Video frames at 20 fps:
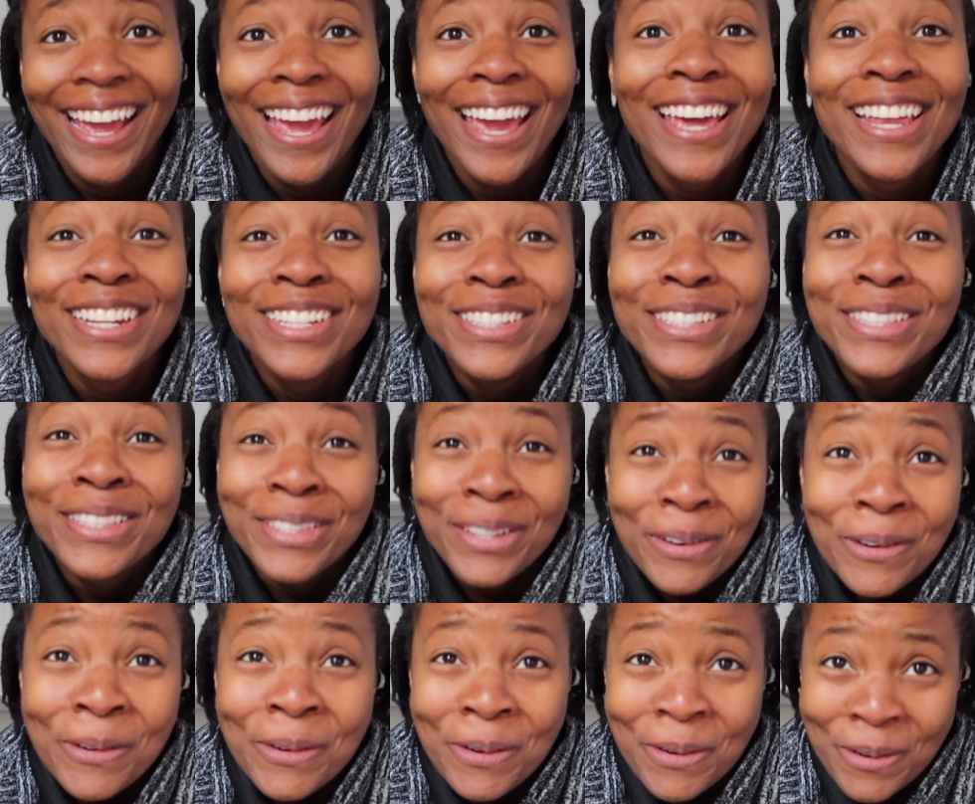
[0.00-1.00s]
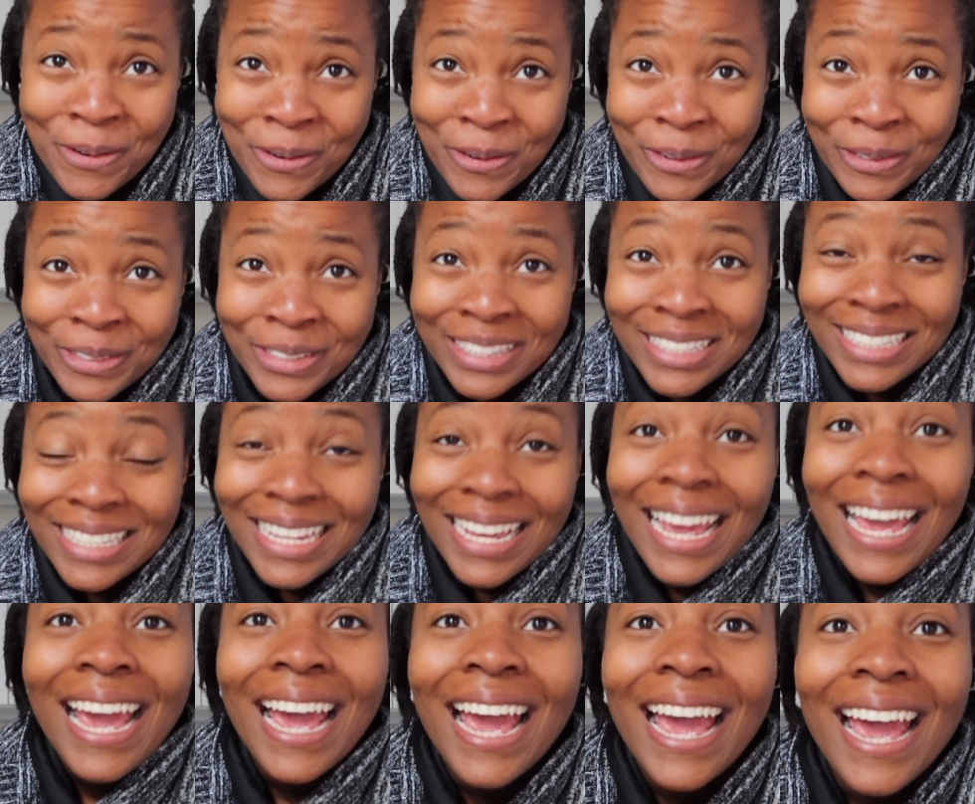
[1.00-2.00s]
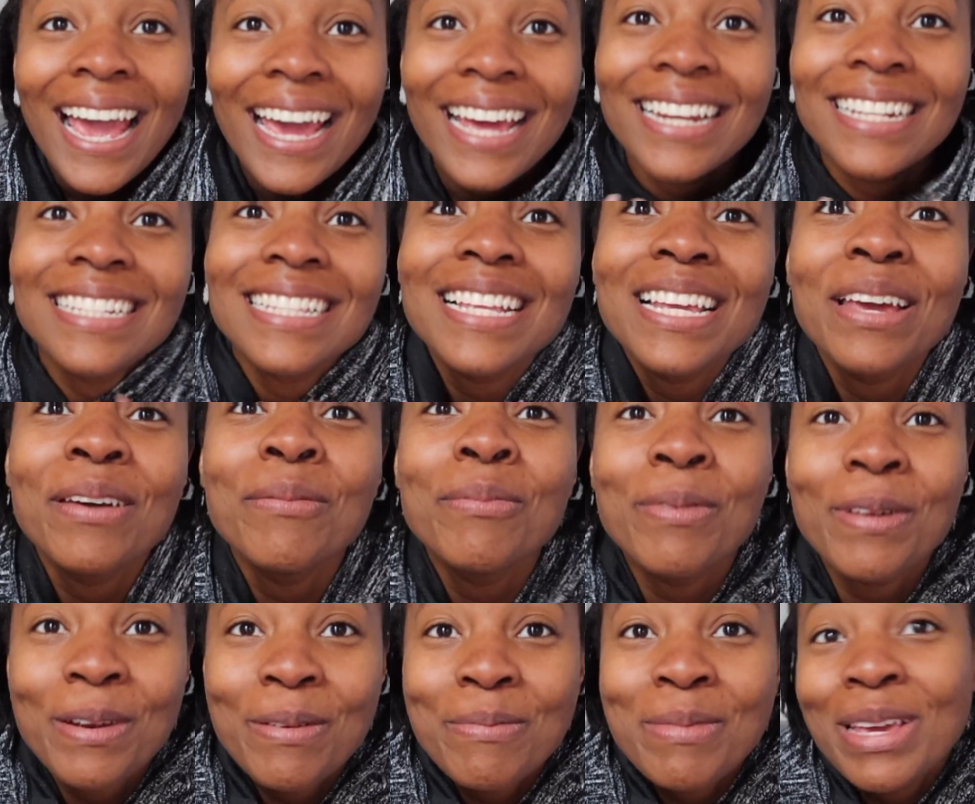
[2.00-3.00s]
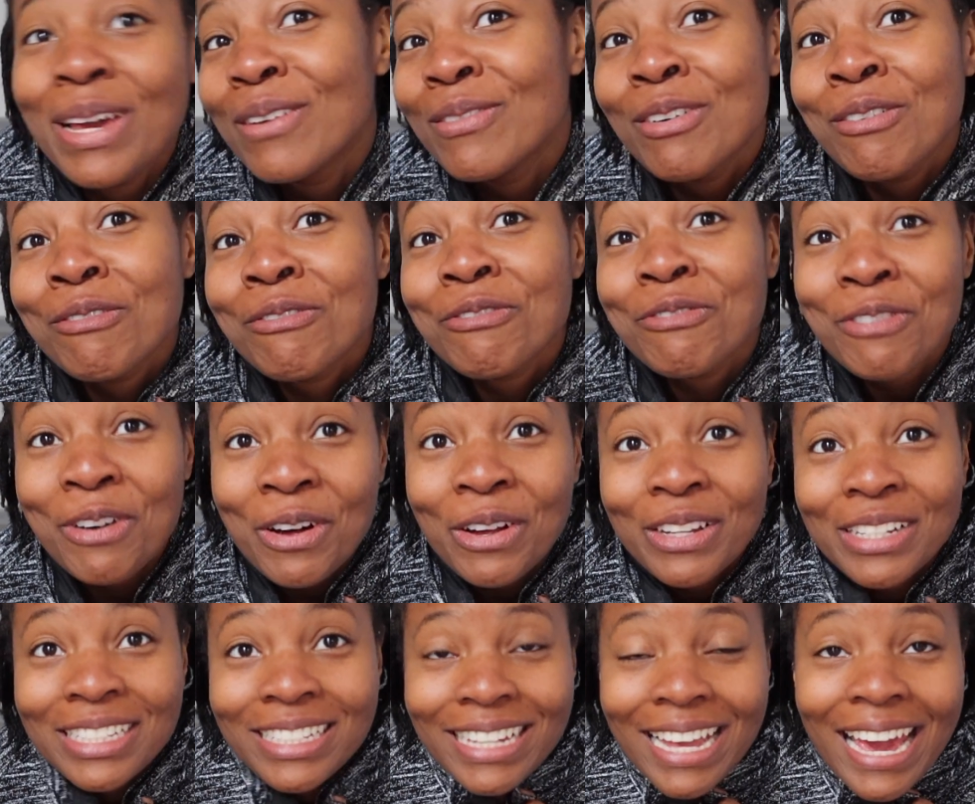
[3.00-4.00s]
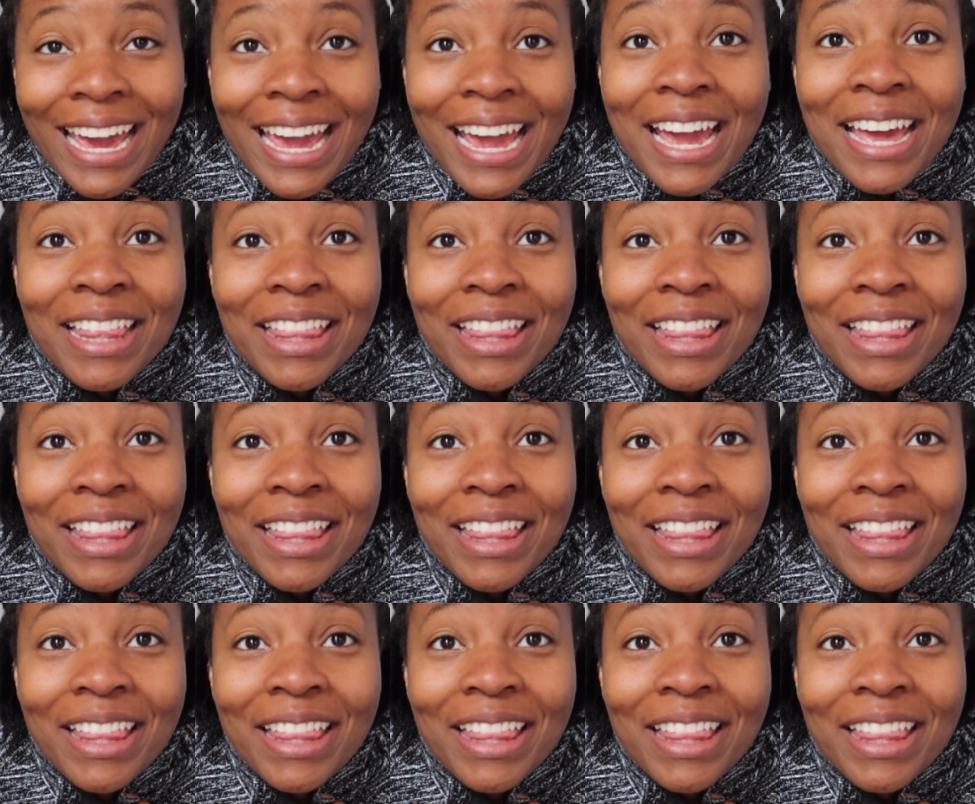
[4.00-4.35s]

It is so cold. It is the epitome of a fall day.